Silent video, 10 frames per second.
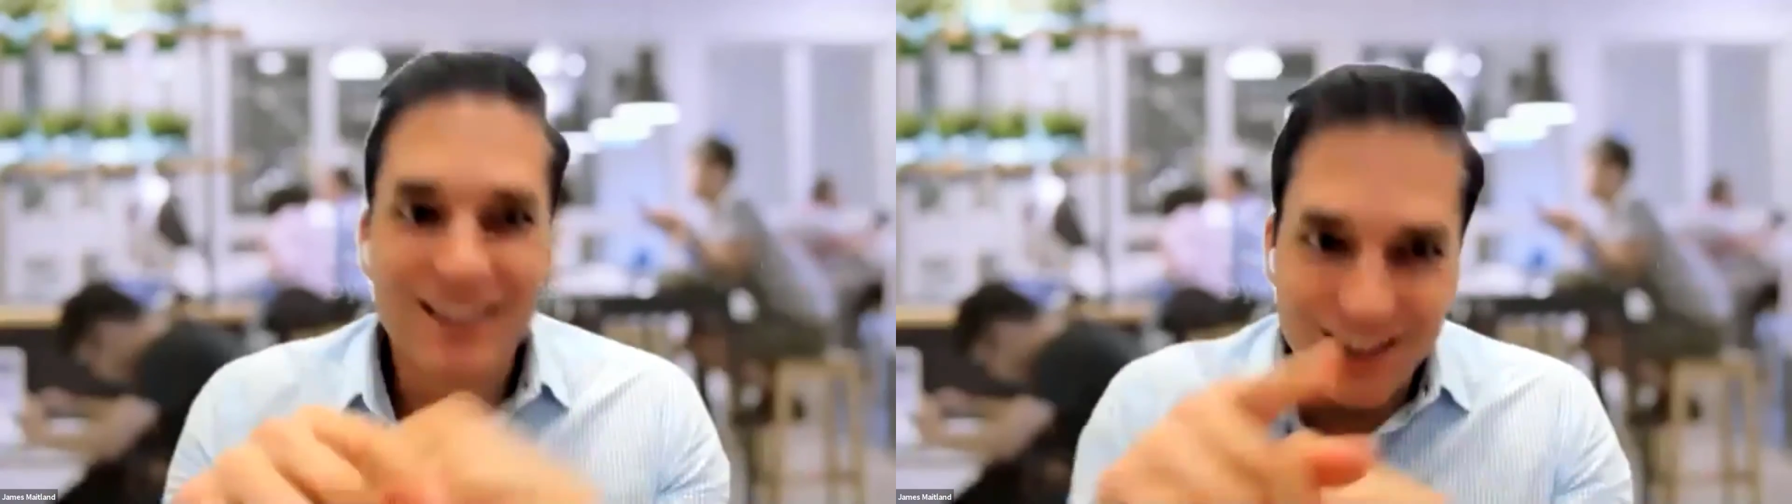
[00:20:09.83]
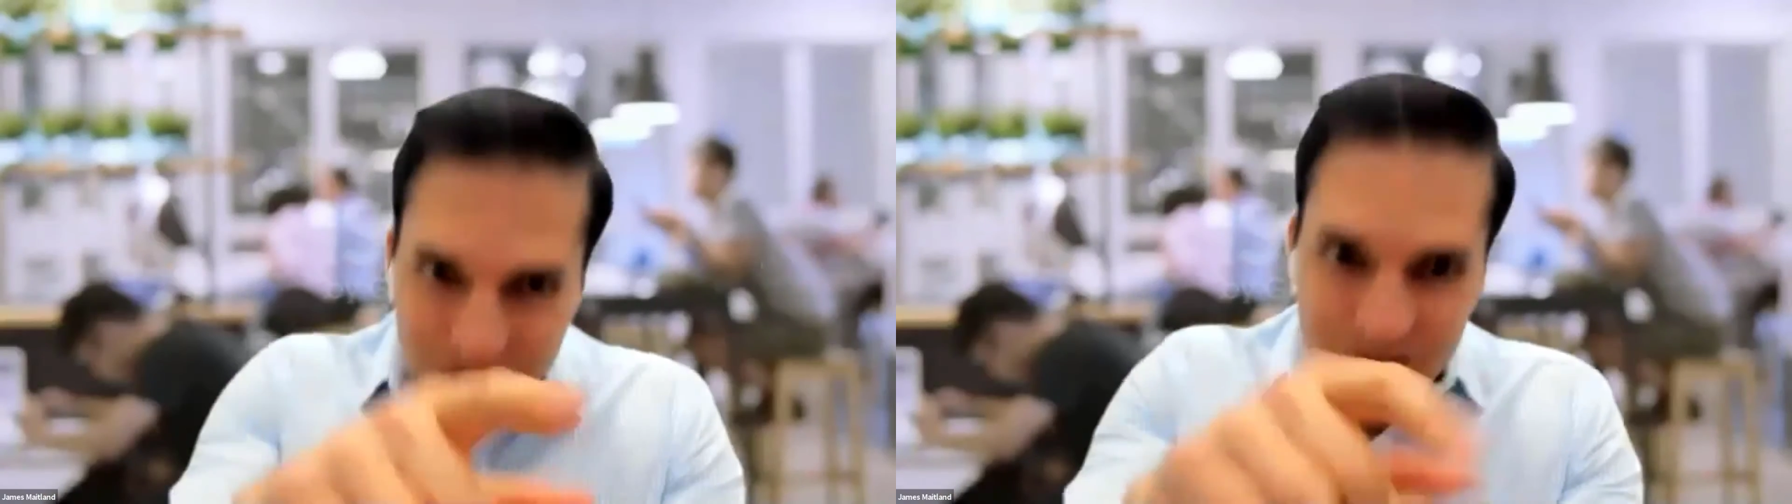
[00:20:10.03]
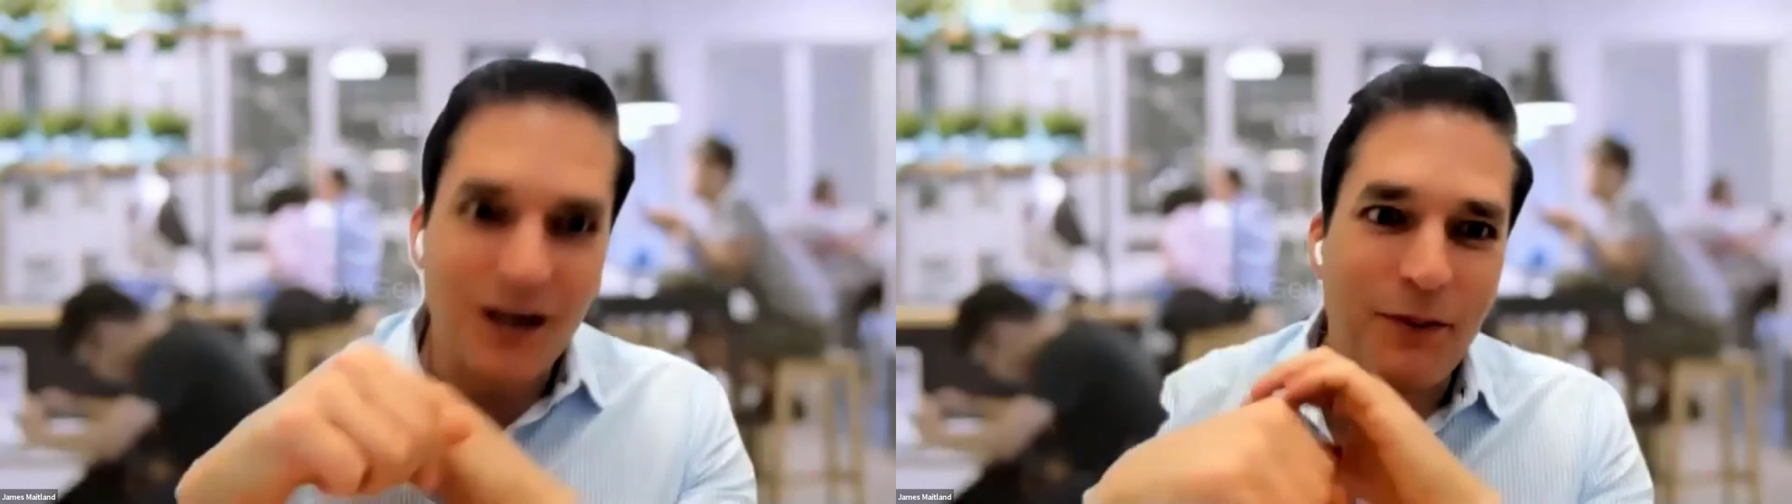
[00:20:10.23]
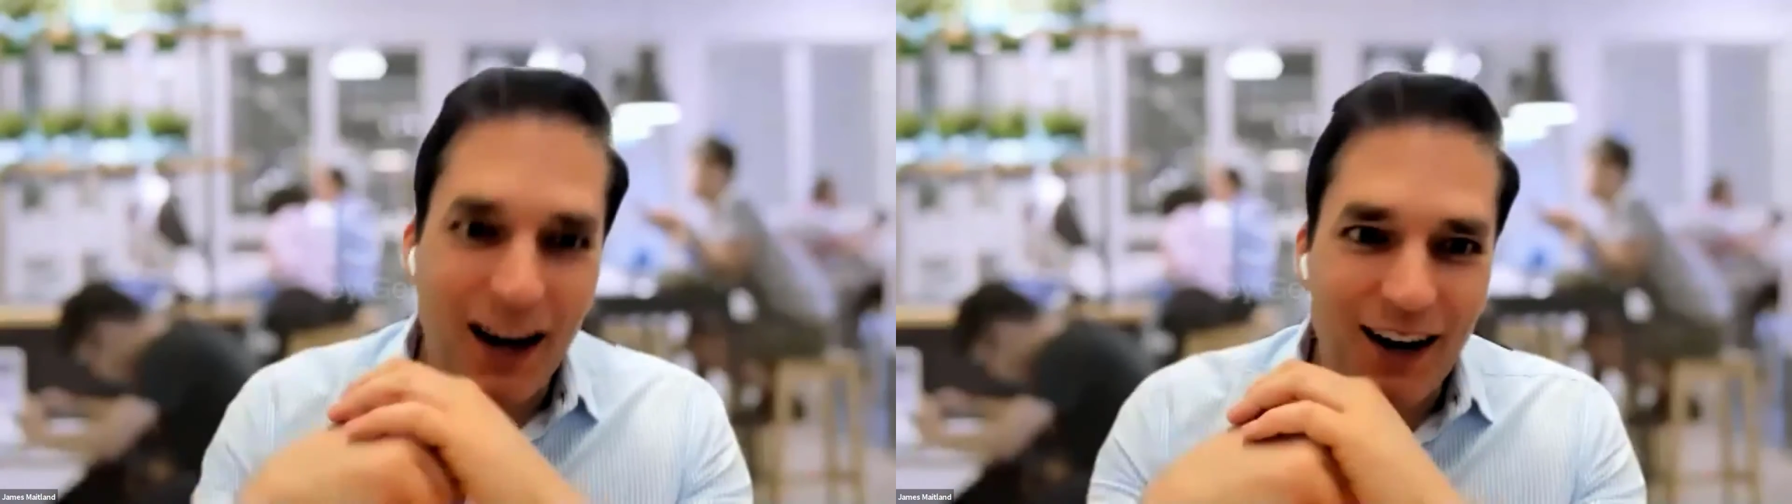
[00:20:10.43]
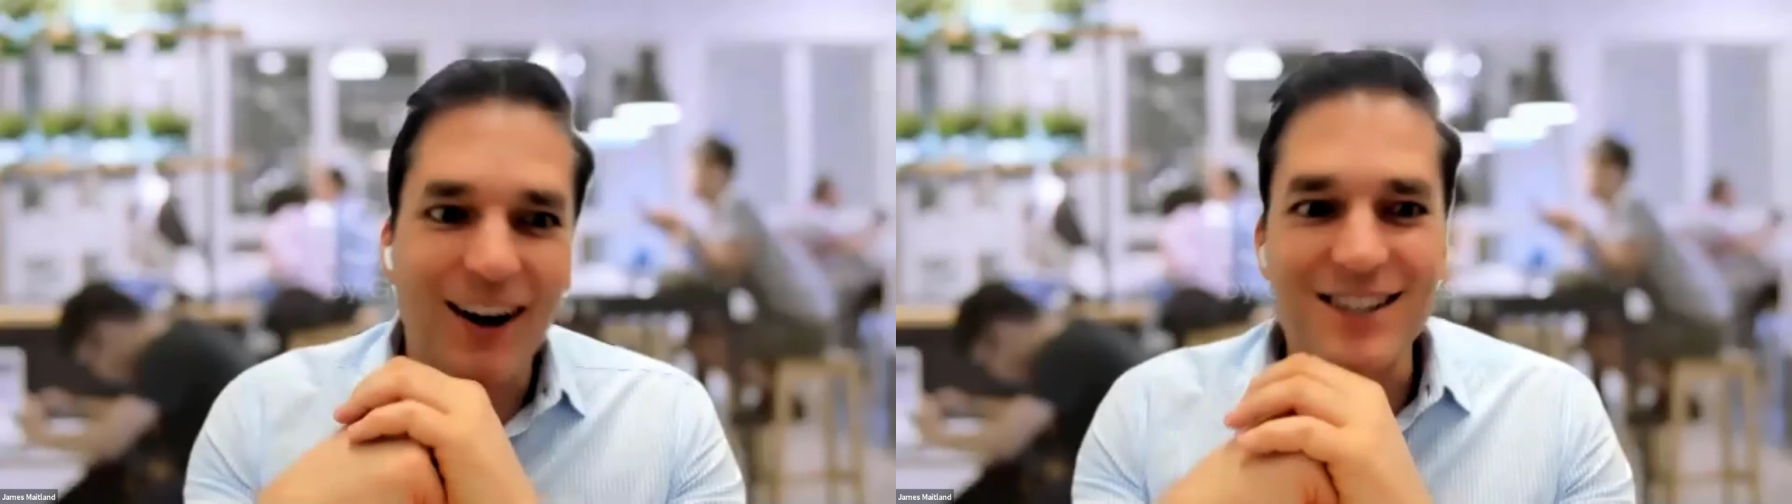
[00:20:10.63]
You'll get a
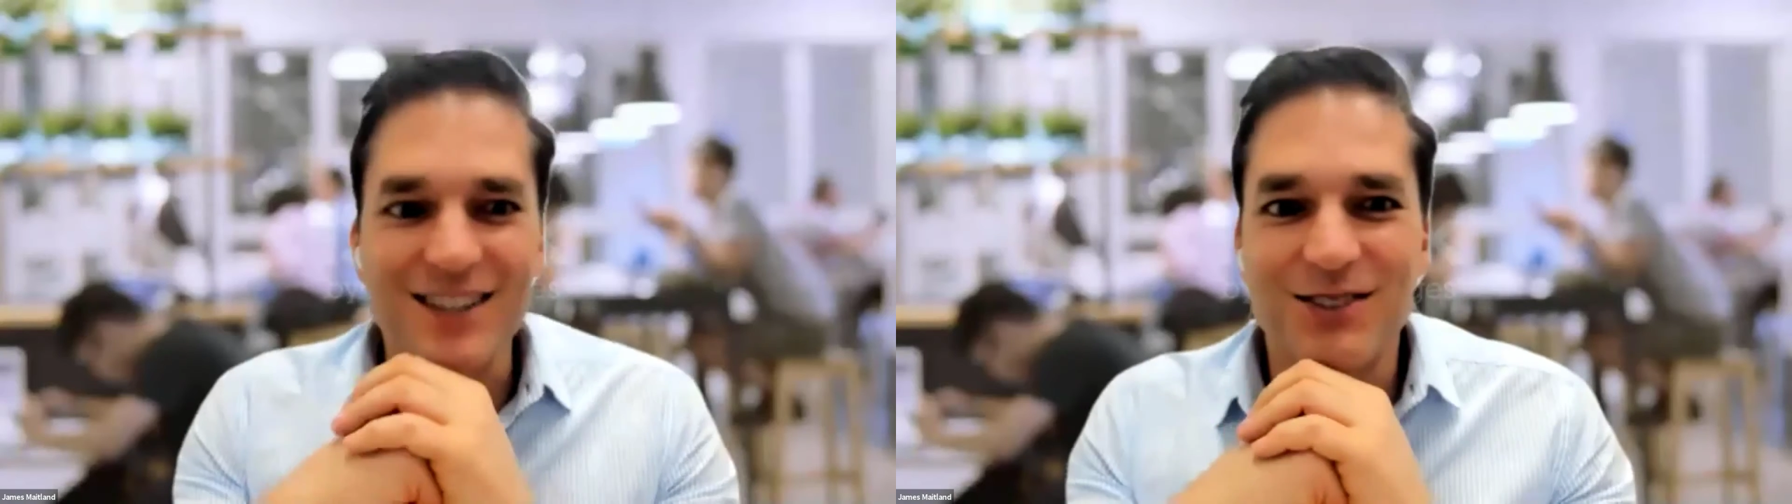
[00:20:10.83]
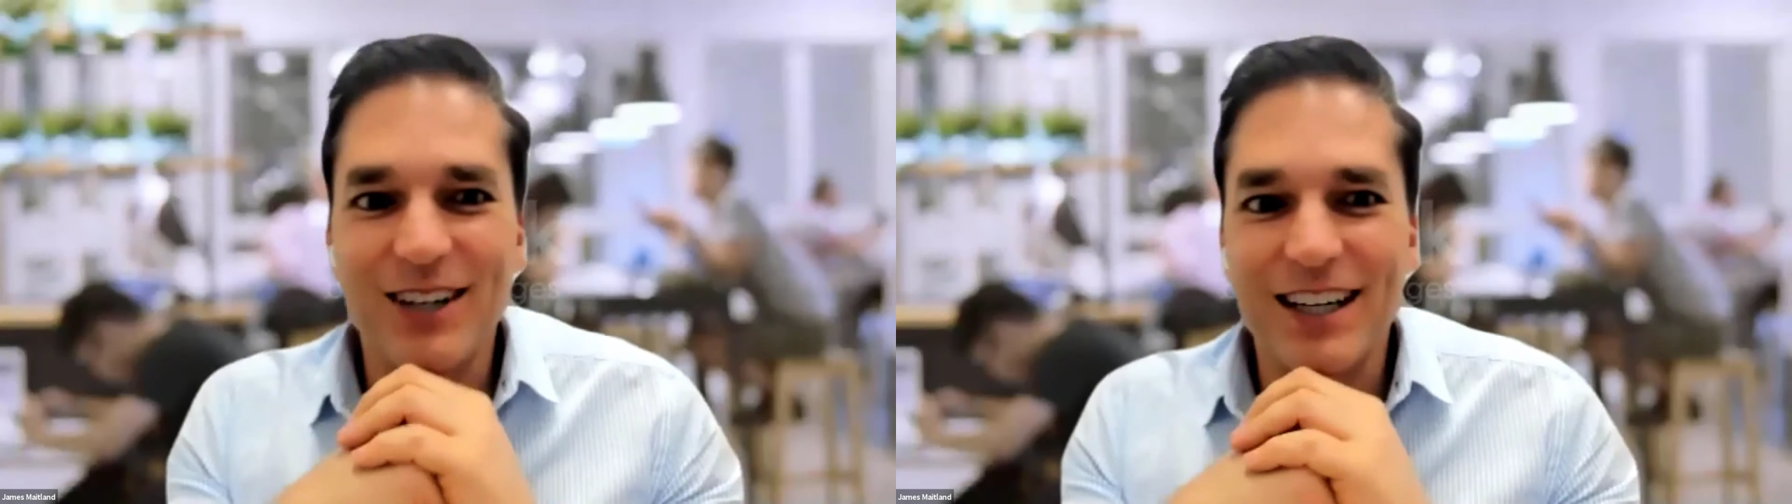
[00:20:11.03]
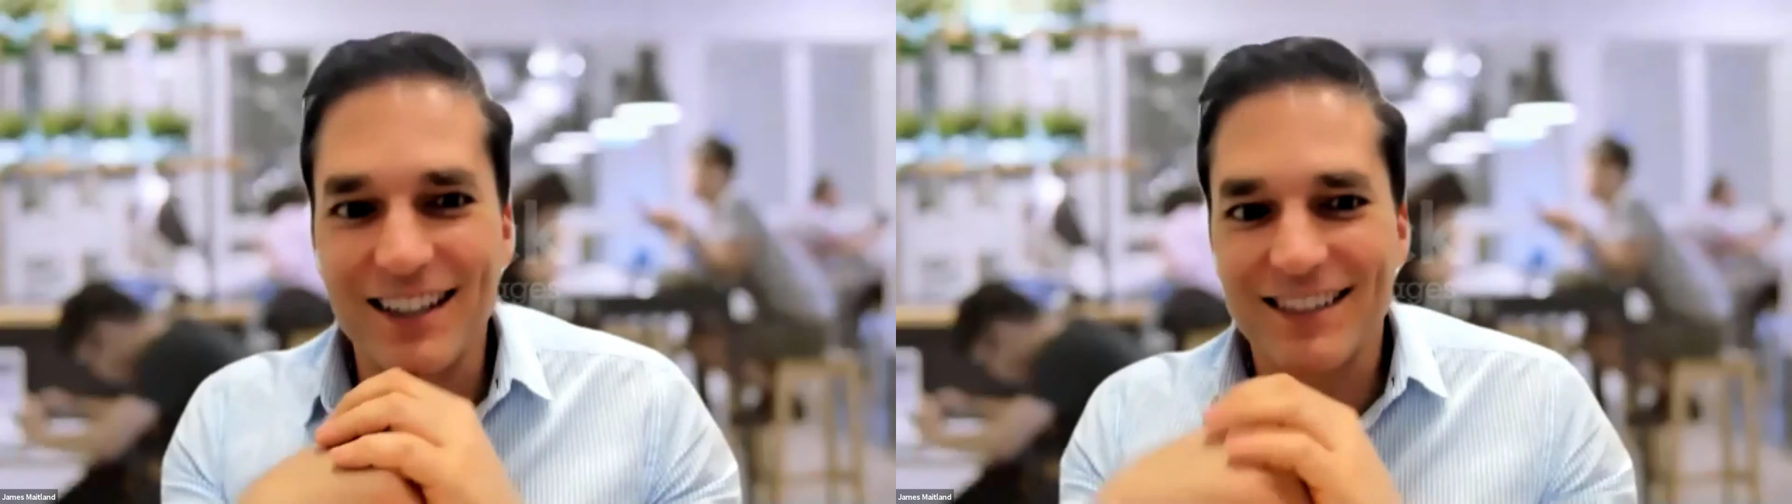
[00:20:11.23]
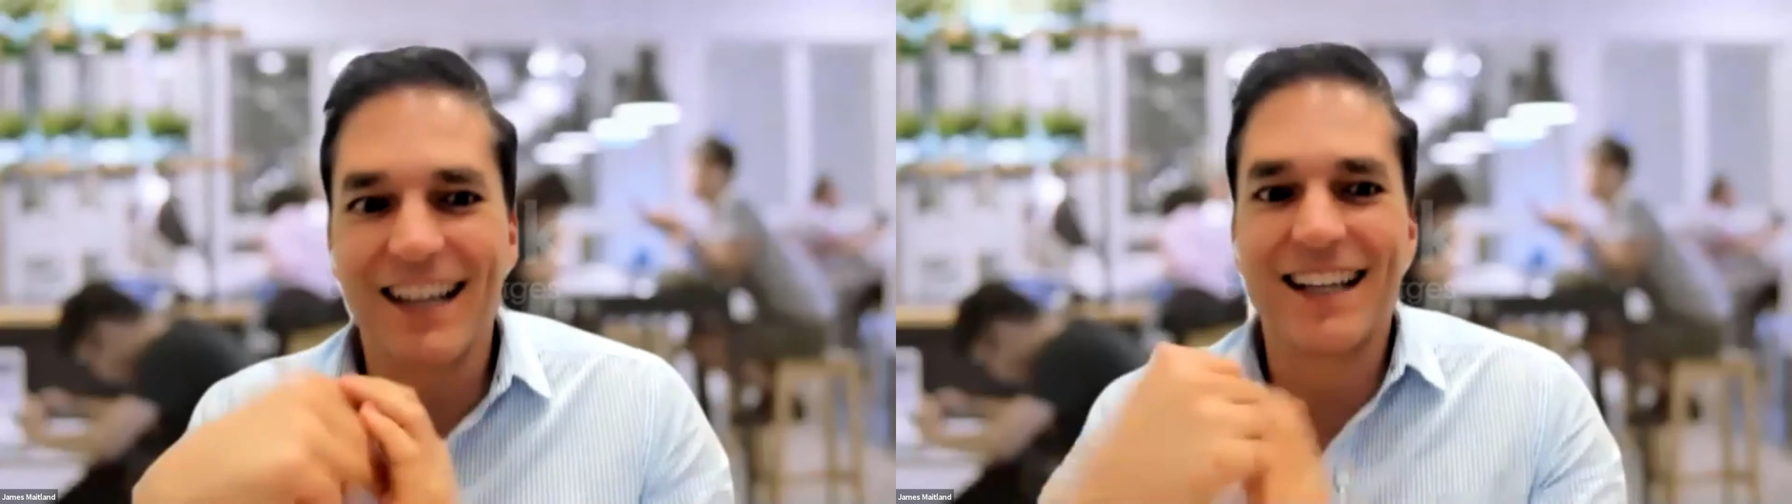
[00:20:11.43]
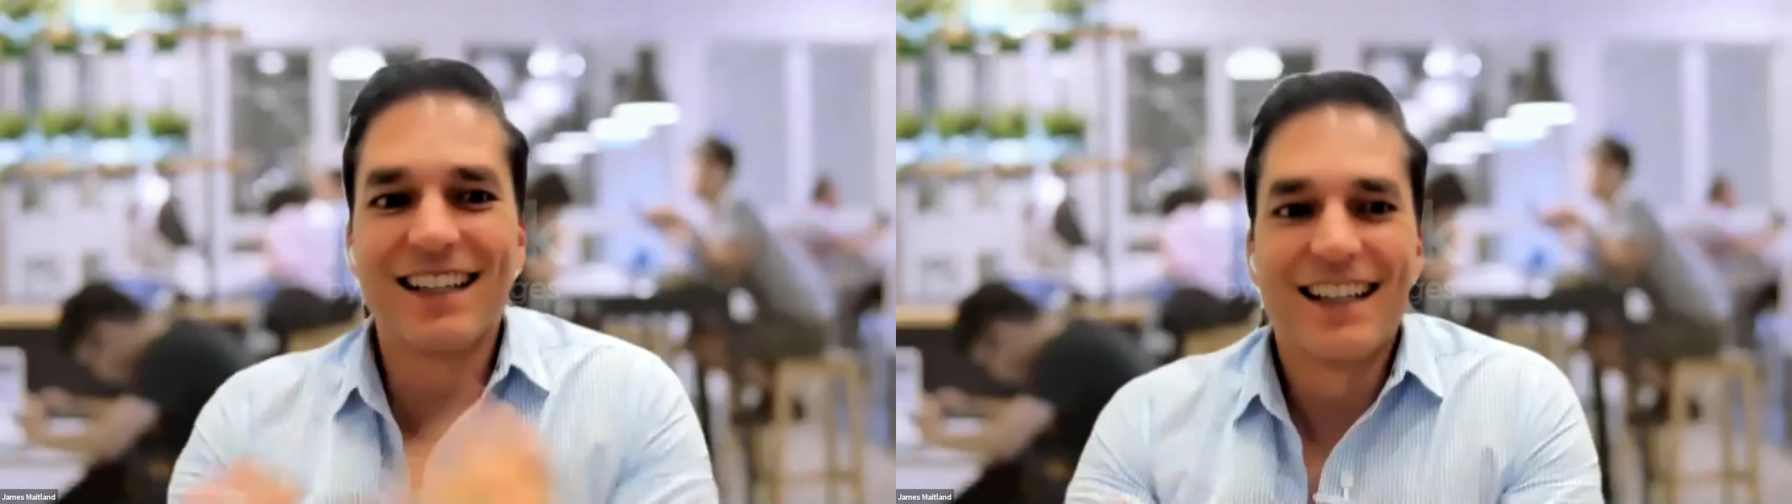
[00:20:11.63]
pay rise this
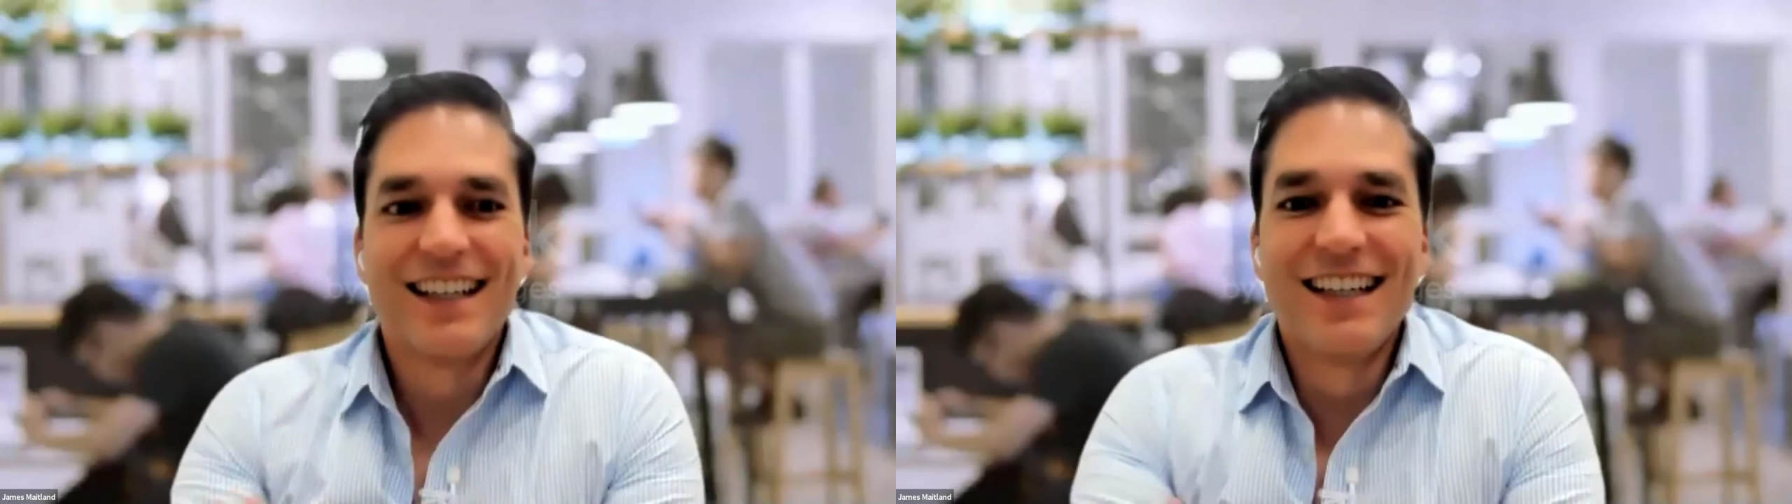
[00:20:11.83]
week.